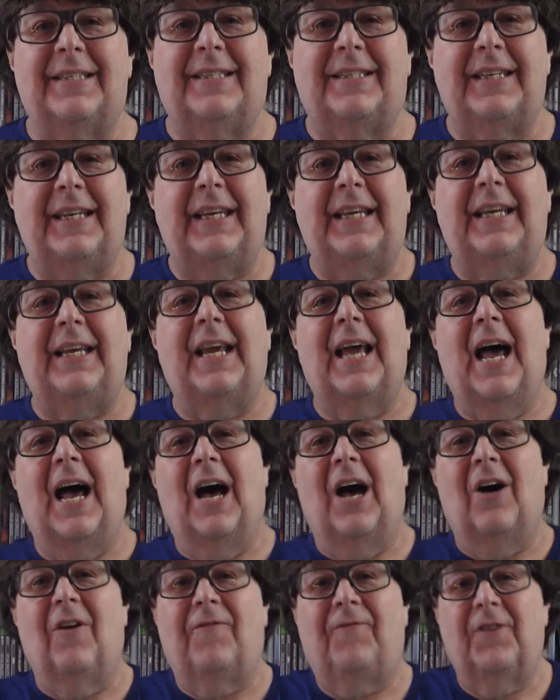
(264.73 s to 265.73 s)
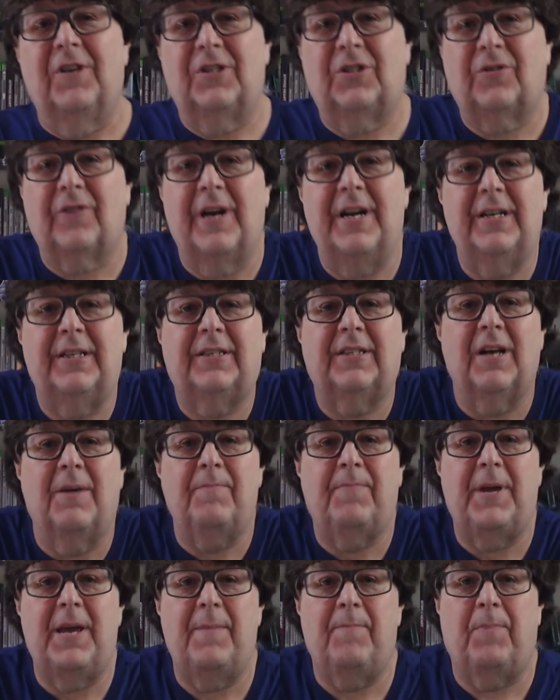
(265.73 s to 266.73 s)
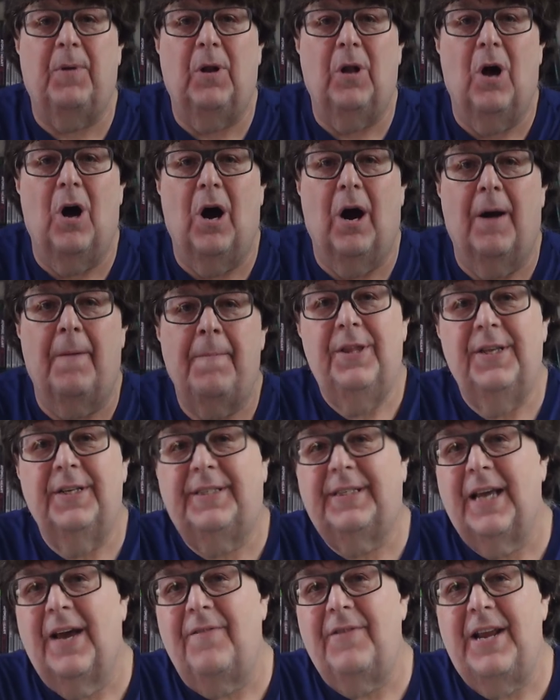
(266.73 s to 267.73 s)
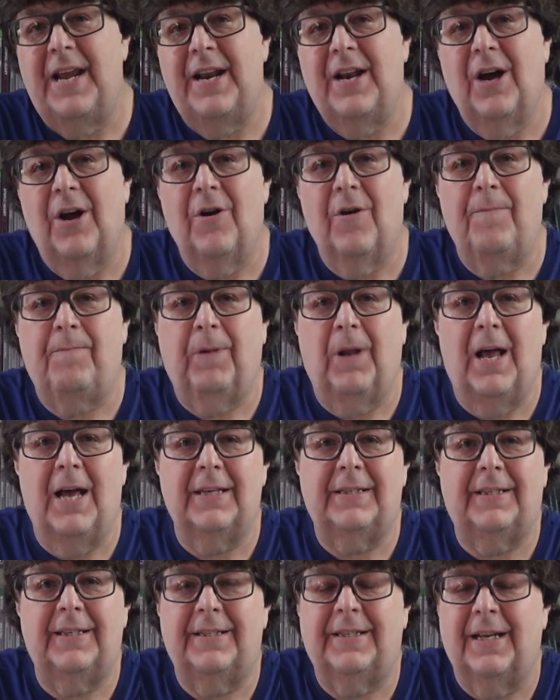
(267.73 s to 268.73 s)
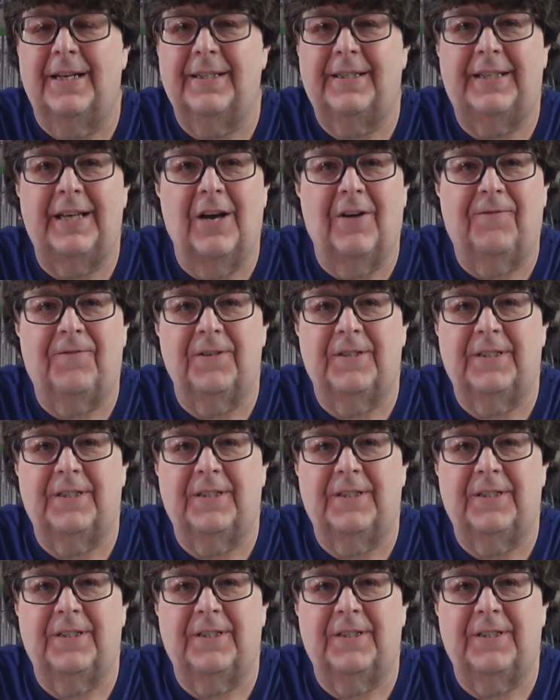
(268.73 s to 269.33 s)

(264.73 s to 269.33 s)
see how frustrated some people are when the 7800 Plus is on sale for